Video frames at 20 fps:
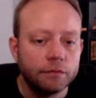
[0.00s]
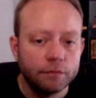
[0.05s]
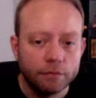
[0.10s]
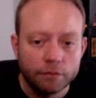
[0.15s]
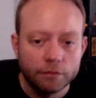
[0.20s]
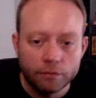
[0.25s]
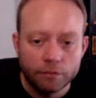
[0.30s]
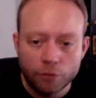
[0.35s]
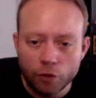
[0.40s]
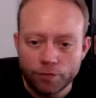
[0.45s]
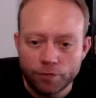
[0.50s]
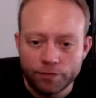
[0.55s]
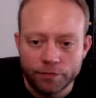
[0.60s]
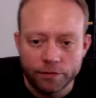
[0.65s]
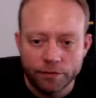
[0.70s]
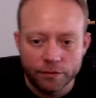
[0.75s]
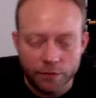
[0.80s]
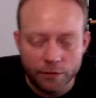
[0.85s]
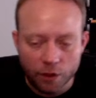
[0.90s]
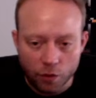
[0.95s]
Whoop,
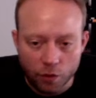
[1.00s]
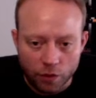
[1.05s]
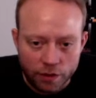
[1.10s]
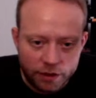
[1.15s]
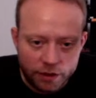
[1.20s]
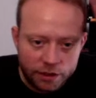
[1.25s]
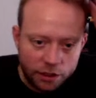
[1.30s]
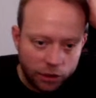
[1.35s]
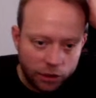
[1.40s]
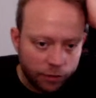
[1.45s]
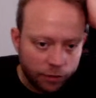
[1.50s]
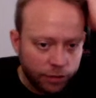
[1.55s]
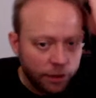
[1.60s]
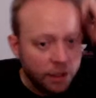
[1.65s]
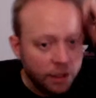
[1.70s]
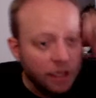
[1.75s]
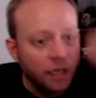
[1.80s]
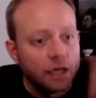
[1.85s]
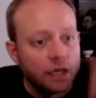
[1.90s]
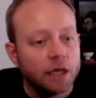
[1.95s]
coordinates cube.
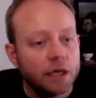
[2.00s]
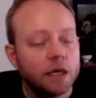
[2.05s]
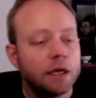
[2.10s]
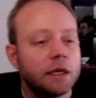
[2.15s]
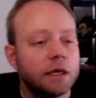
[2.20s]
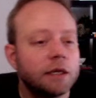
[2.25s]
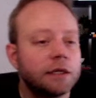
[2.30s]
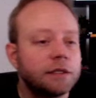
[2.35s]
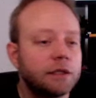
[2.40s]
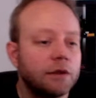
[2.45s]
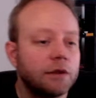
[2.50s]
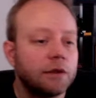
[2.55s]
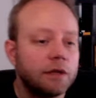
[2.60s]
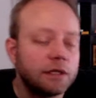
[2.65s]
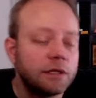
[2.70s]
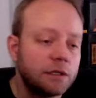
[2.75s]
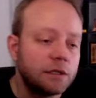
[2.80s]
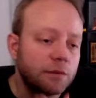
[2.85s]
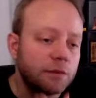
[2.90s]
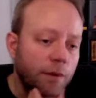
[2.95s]
So this
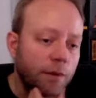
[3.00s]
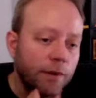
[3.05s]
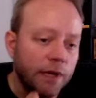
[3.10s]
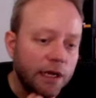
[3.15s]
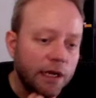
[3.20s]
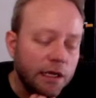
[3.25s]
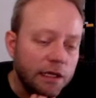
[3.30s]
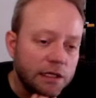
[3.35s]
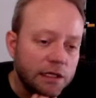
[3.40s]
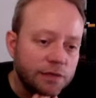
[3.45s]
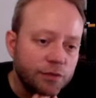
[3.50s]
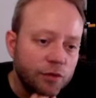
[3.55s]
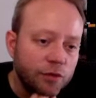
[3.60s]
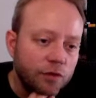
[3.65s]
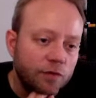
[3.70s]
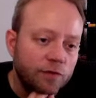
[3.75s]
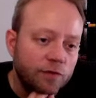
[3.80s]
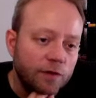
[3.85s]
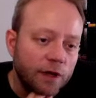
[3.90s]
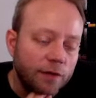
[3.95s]
is where we're getting this
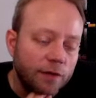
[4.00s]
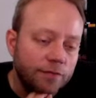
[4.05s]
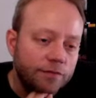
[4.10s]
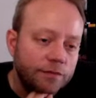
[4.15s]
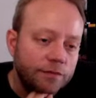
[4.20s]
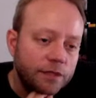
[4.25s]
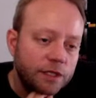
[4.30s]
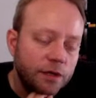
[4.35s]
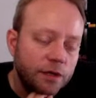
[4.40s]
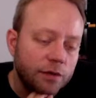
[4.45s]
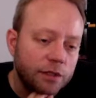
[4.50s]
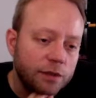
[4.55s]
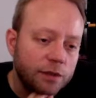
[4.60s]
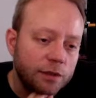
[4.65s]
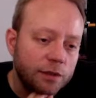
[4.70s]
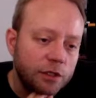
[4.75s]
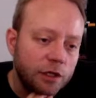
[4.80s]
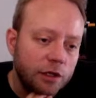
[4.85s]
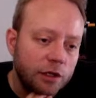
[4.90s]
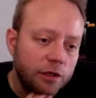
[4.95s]
move from. So we're
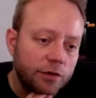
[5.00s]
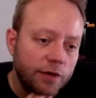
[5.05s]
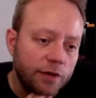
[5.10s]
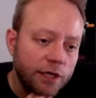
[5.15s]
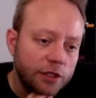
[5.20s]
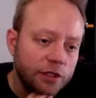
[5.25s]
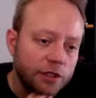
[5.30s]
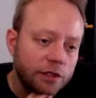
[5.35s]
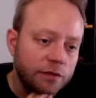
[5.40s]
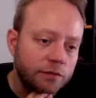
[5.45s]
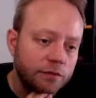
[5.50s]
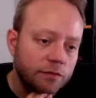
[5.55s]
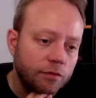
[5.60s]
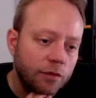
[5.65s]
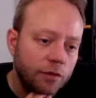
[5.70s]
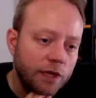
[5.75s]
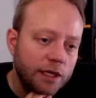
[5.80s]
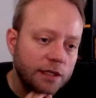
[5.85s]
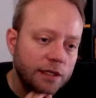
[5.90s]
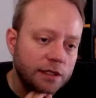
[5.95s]
switching on the direction,
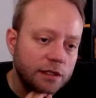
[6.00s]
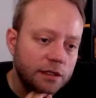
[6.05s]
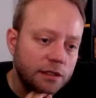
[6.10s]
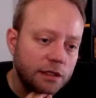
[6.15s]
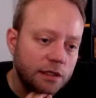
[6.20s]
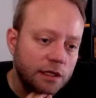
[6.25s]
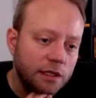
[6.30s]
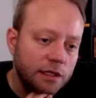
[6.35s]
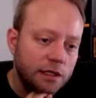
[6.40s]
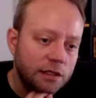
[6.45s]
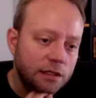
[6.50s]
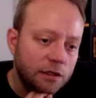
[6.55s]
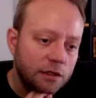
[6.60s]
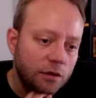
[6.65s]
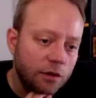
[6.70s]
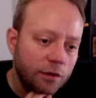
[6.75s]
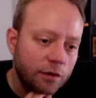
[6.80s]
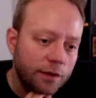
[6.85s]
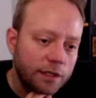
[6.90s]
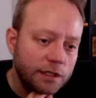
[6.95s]
west, east,
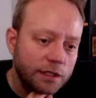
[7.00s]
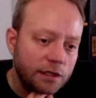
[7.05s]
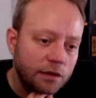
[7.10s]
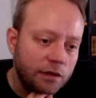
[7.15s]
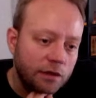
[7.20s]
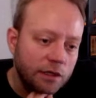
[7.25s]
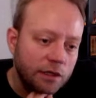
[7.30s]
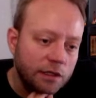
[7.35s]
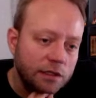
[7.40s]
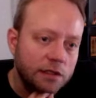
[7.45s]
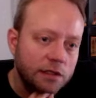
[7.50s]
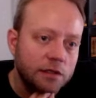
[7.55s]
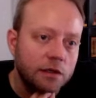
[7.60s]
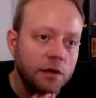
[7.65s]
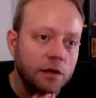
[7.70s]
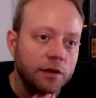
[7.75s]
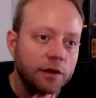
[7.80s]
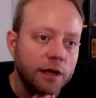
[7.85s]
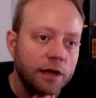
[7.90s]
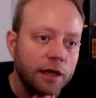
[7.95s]
northwest, southeast,
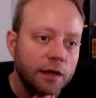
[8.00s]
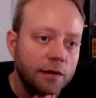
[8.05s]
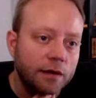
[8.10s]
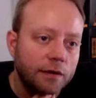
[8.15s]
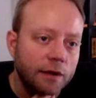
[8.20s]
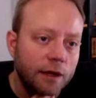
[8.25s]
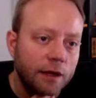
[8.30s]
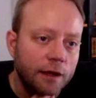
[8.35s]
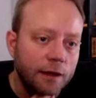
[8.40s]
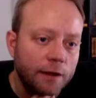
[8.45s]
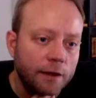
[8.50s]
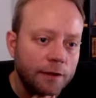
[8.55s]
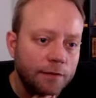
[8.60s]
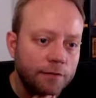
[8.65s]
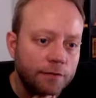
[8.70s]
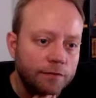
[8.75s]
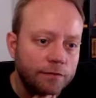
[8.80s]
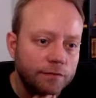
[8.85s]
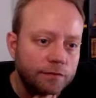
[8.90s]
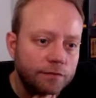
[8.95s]
all that.
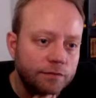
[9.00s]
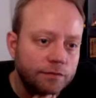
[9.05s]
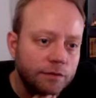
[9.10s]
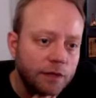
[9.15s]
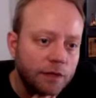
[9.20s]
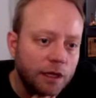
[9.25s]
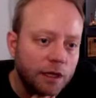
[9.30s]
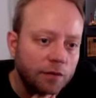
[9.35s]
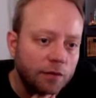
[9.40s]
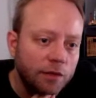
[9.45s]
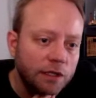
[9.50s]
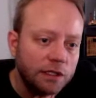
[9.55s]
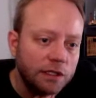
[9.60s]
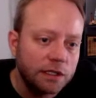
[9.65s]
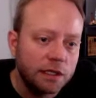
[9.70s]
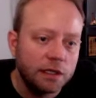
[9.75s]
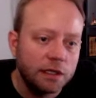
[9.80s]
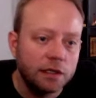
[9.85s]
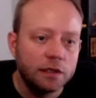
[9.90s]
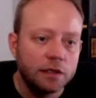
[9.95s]
And we
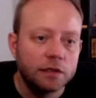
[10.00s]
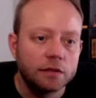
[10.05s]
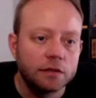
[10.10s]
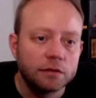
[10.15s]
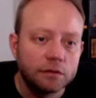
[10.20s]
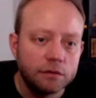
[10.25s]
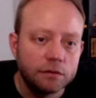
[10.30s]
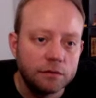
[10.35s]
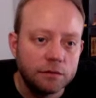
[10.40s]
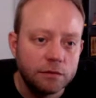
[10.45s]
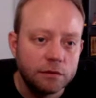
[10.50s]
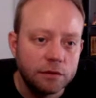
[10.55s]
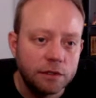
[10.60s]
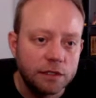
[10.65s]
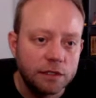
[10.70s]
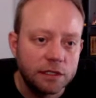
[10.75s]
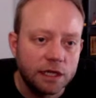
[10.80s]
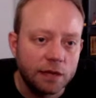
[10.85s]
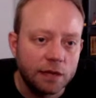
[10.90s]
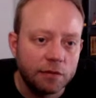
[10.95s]
did the
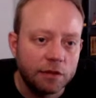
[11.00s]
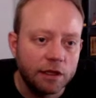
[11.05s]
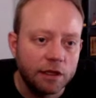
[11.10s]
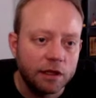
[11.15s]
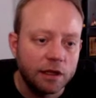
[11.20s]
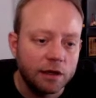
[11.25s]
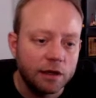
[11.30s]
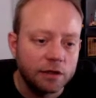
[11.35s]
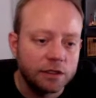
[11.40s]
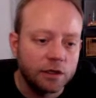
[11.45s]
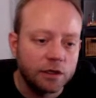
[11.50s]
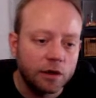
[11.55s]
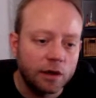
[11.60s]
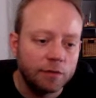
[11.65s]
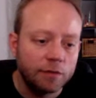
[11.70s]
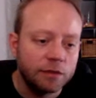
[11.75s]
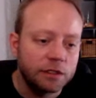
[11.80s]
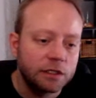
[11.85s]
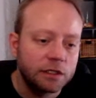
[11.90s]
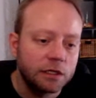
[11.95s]
same thing there. So I'm
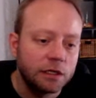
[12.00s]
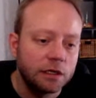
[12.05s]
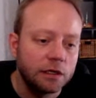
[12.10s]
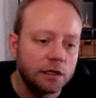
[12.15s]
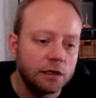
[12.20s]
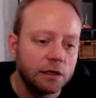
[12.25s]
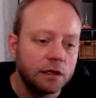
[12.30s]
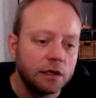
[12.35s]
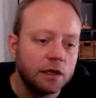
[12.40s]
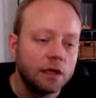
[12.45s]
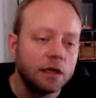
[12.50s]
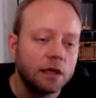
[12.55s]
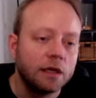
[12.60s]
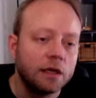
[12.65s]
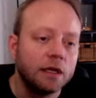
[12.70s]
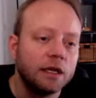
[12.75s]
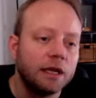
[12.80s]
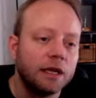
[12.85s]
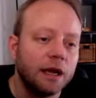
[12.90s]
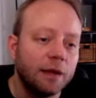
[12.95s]

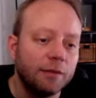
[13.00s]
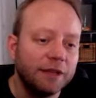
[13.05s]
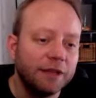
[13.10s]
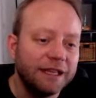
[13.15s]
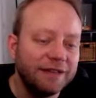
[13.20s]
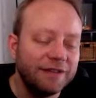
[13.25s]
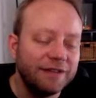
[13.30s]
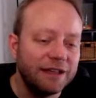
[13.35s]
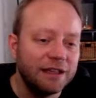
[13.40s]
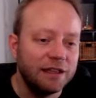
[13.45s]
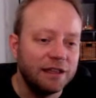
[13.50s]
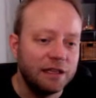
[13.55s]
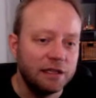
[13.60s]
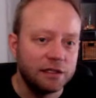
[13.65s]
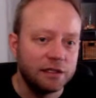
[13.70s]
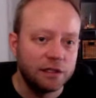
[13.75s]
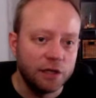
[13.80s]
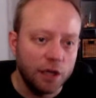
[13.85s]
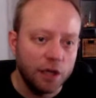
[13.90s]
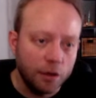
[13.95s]
leaving
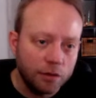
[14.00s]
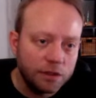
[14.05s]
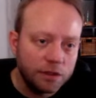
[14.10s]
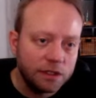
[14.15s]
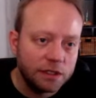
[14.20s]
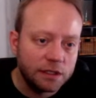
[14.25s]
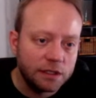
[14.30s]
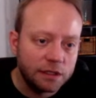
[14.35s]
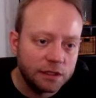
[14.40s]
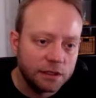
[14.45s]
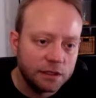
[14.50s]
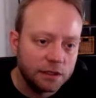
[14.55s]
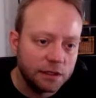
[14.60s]
these notes